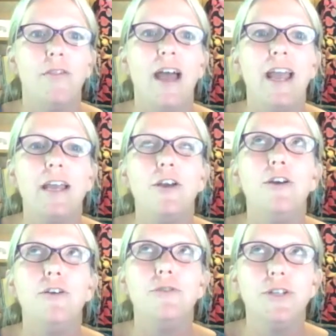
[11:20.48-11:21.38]
a
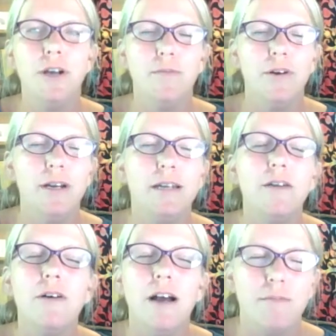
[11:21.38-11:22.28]
huge number, and I
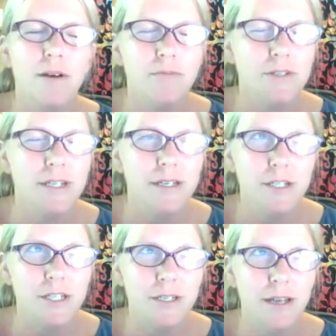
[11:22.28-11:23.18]
don't have my
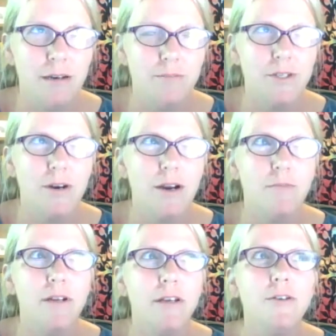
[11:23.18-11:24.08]
percentages down, I'm sorry,
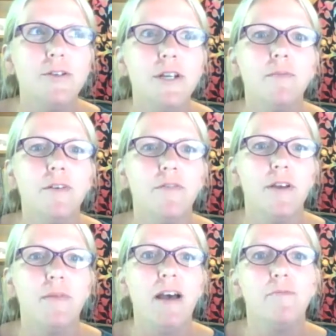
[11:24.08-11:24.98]
but a huge number of
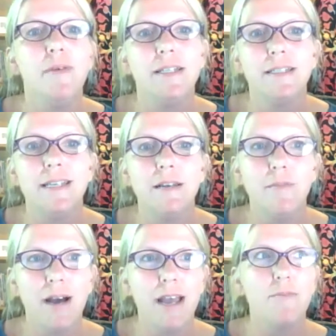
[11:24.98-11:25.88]
them have been seen
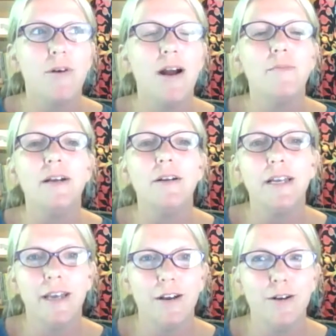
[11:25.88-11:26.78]
by a primary
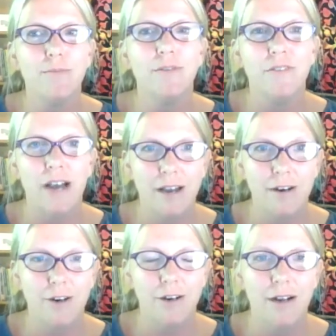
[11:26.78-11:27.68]
care
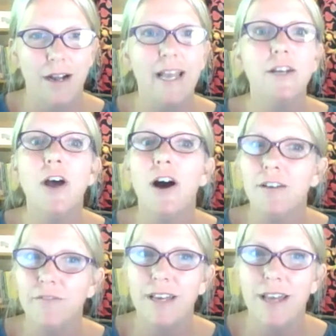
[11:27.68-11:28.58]
provider, a
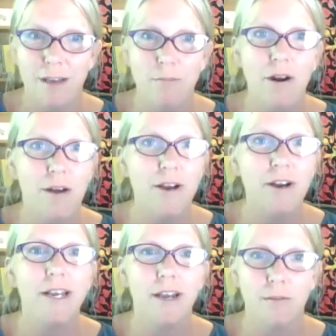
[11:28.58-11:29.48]
non-VA
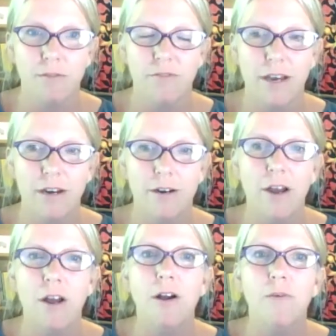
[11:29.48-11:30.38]
primary care provider,
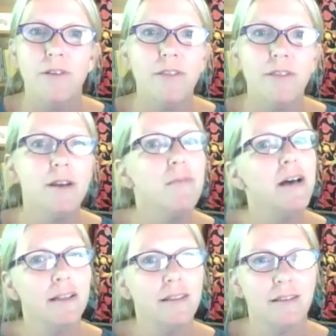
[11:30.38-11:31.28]
within a
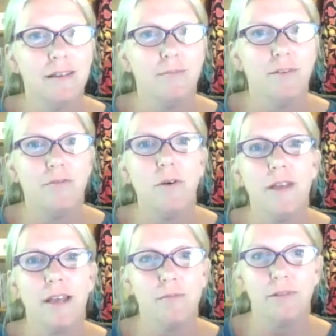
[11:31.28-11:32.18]
month before
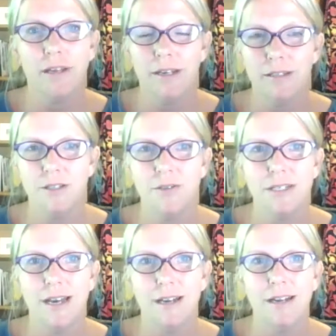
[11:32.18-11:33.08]
they completed
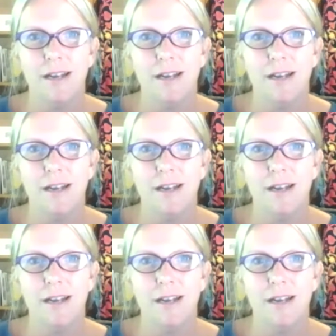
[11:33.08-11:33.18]
suicide.